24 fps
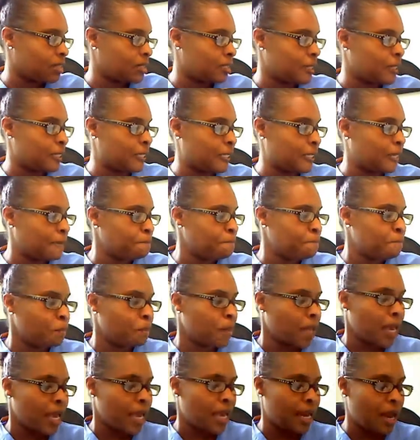analysis,
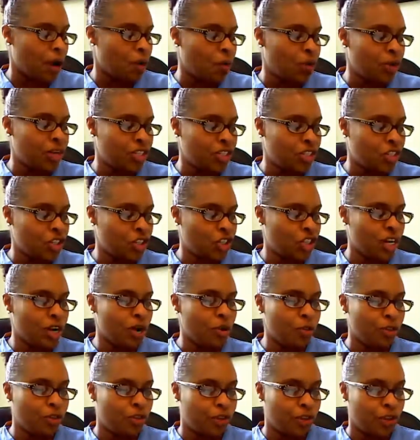and I wanted
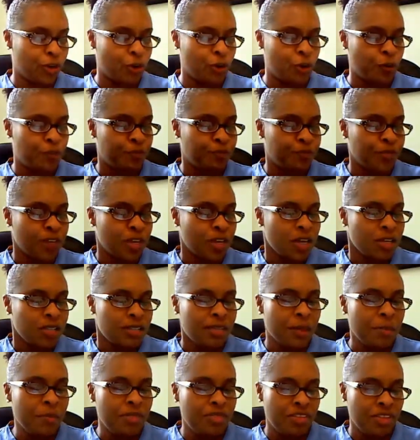to share with you
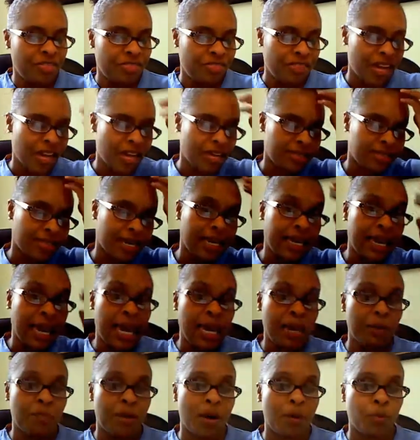some of the things
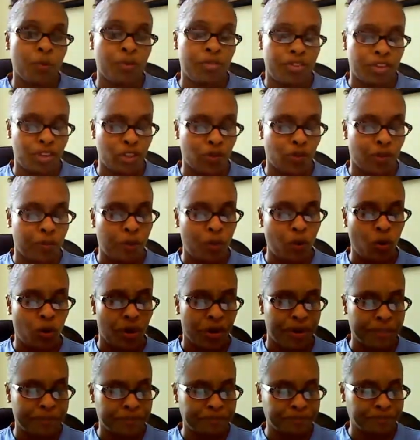that came up with this
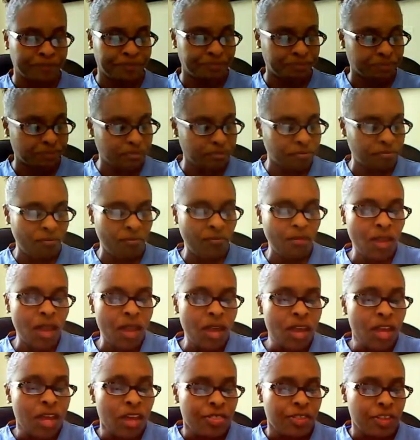report.
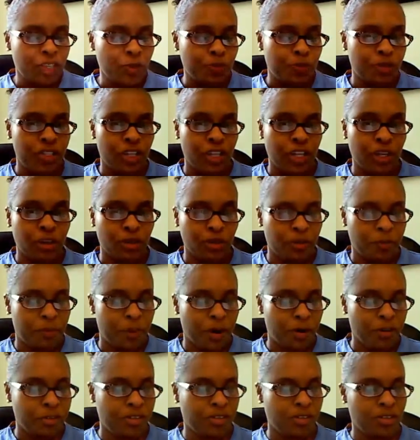This
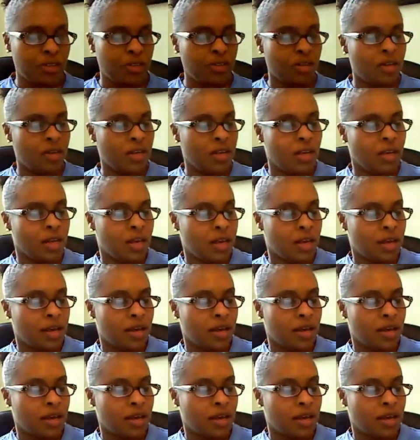particular person,